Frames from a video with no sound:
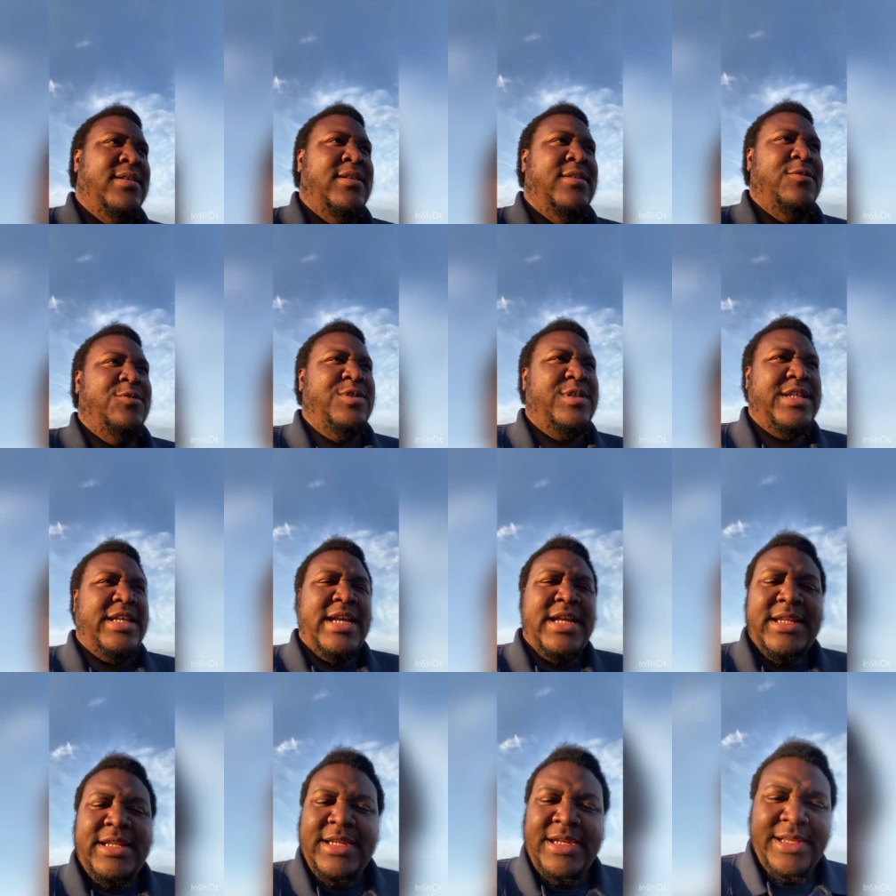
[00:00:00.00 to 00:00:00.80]
We'll see
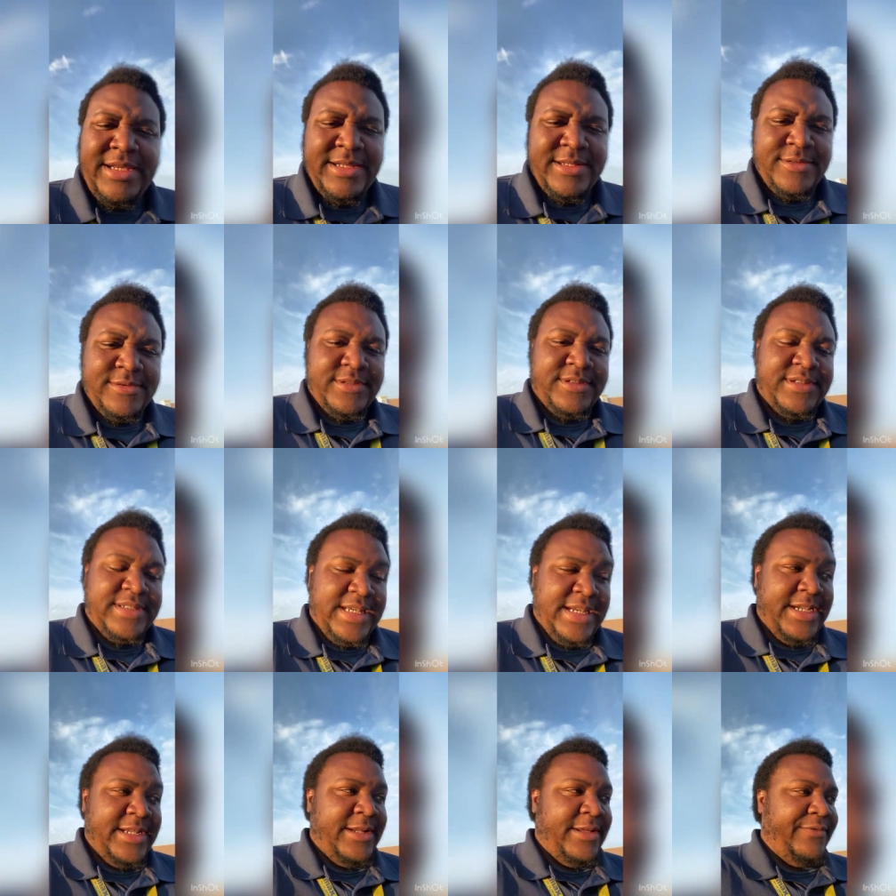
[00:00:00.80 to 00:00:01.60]
how the day goes.
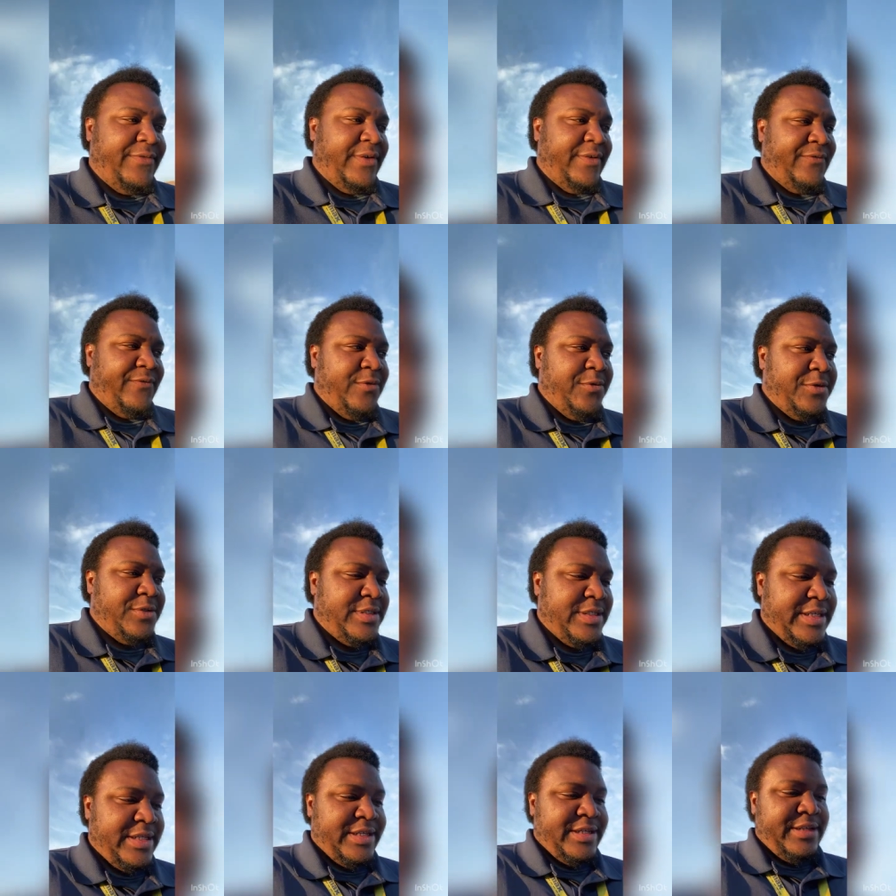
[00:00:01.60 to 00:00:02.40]
I get off at 4
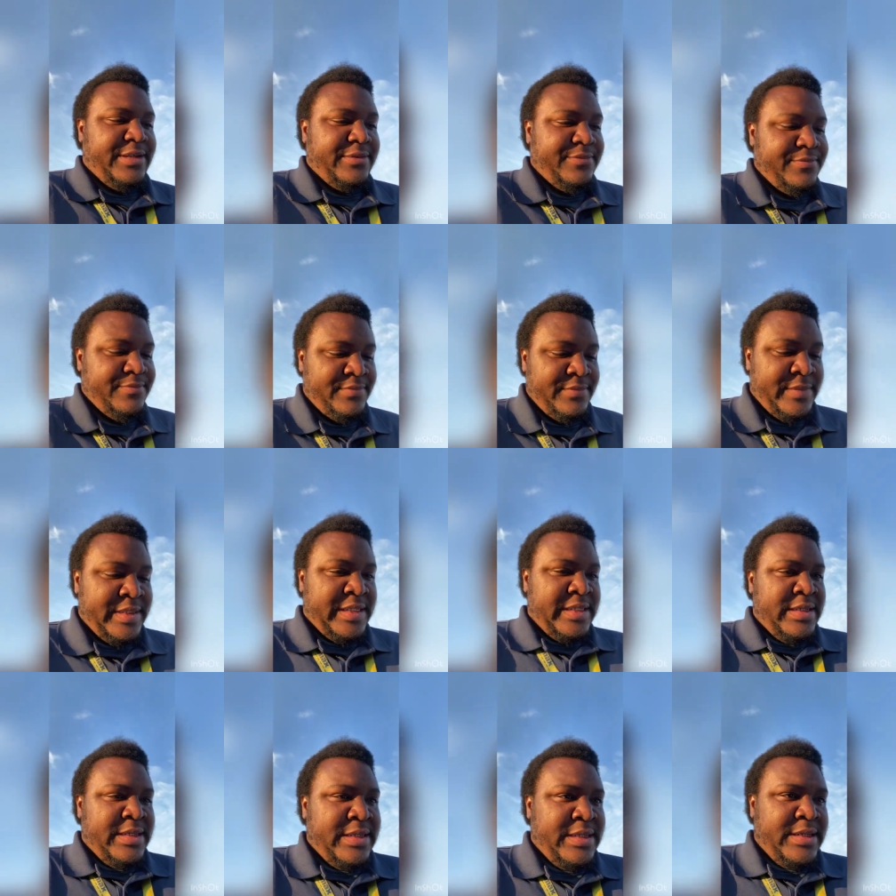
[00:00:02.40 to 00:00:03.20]
today,
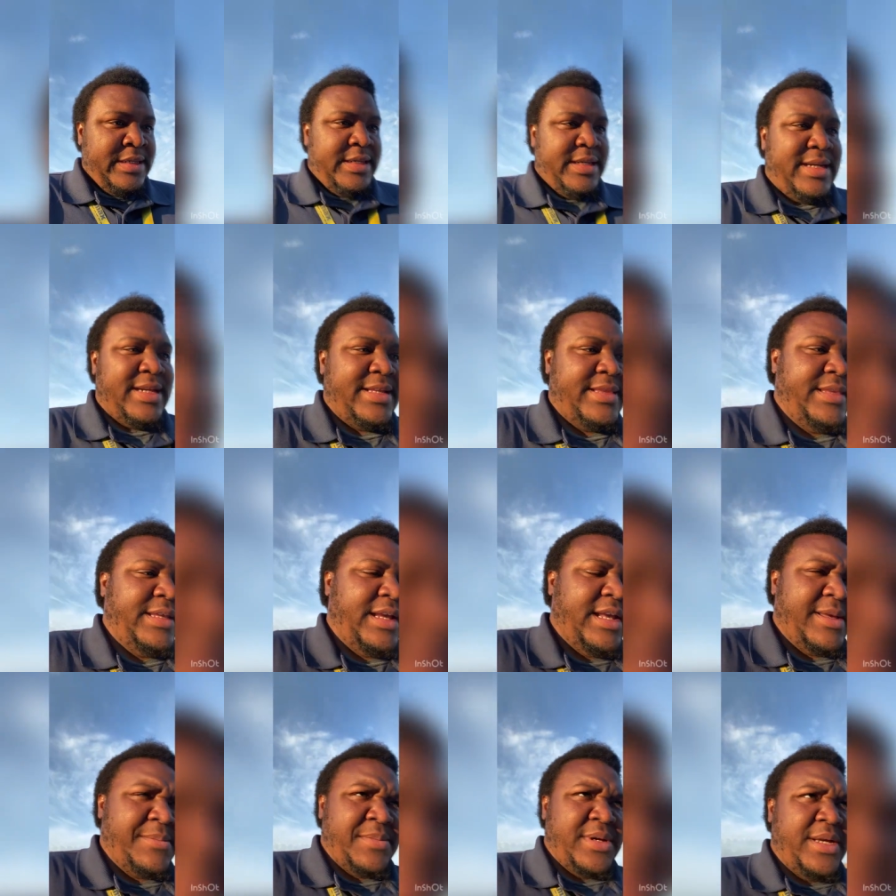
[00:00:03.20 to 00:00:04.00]
and I
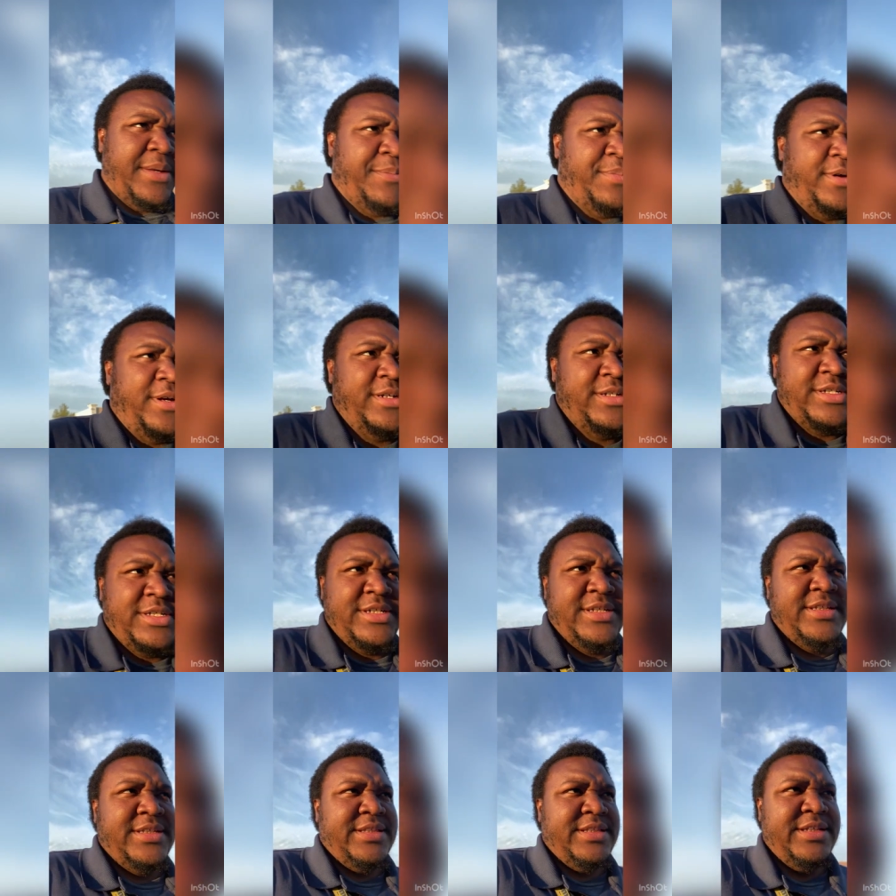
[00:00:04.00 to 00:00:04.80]
think I might
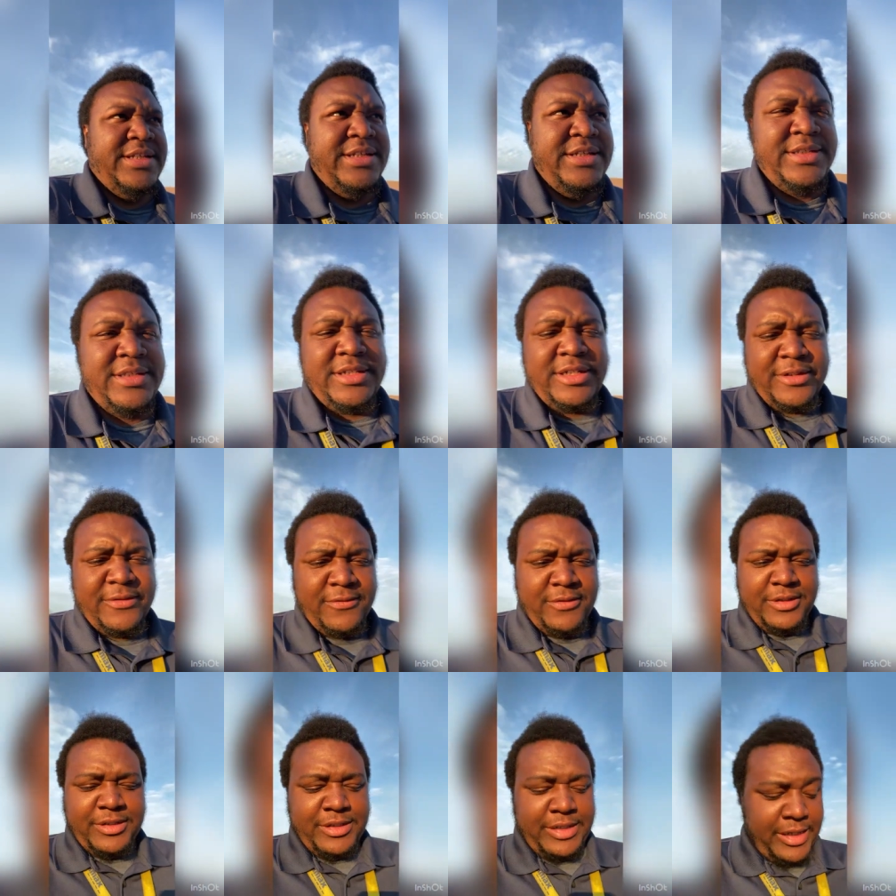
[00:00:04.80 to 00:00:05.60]
purchase the Star
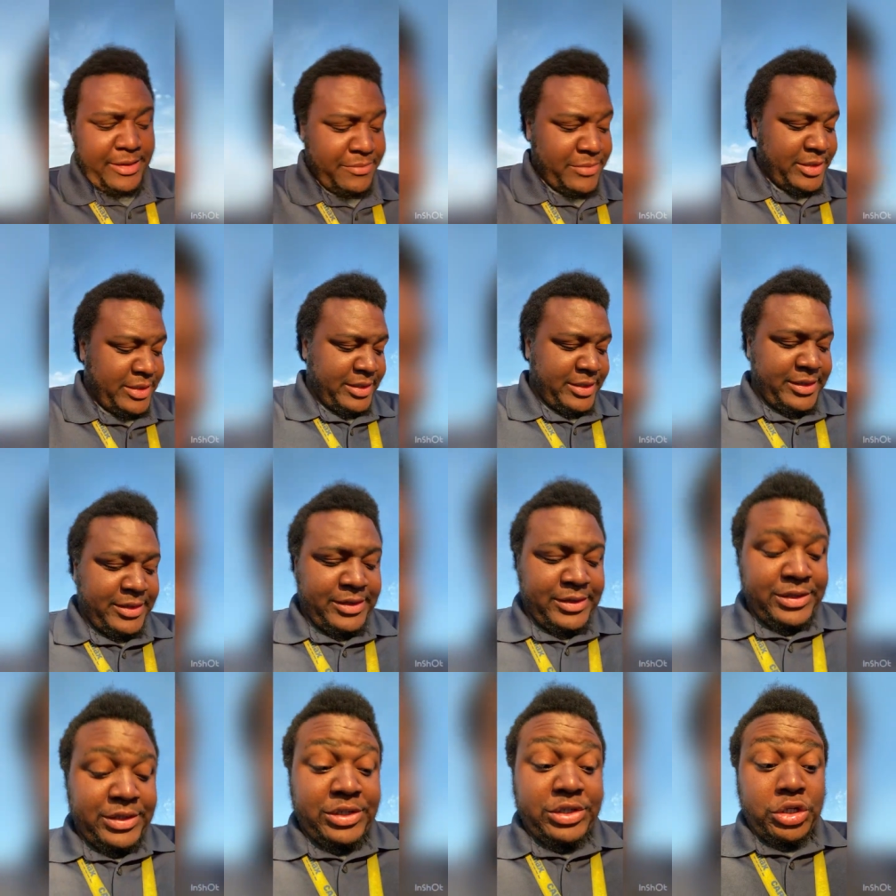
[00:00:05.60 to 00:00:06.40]
Wars game today.
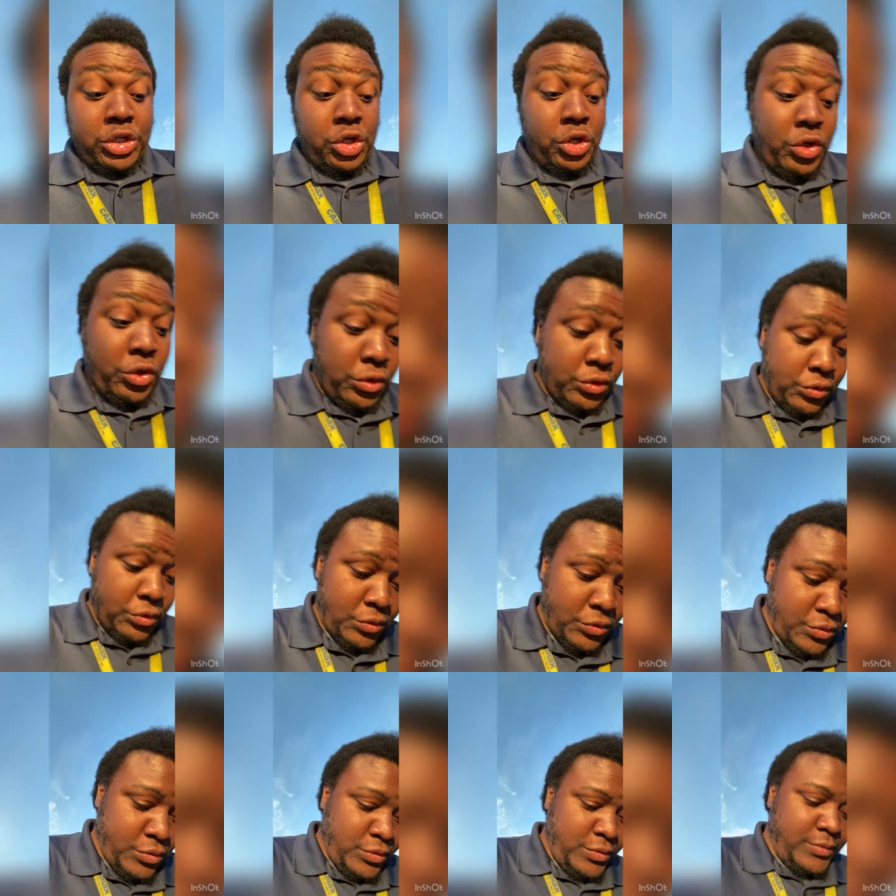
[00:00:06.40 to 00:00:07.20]

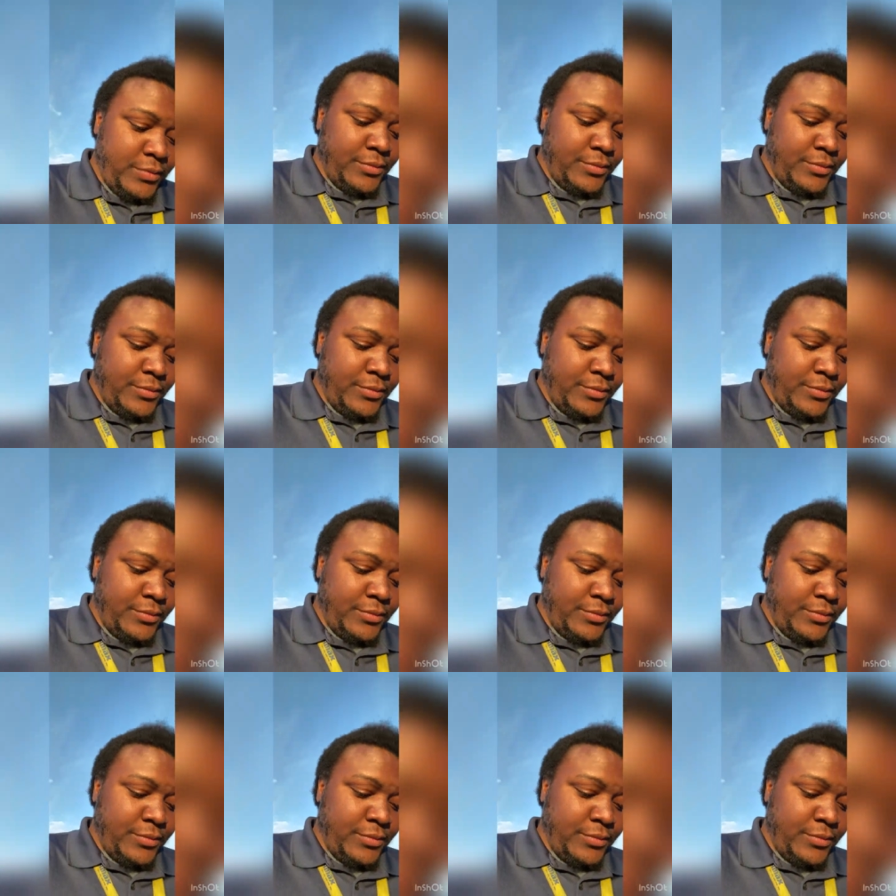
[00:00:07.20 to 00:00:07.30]
So,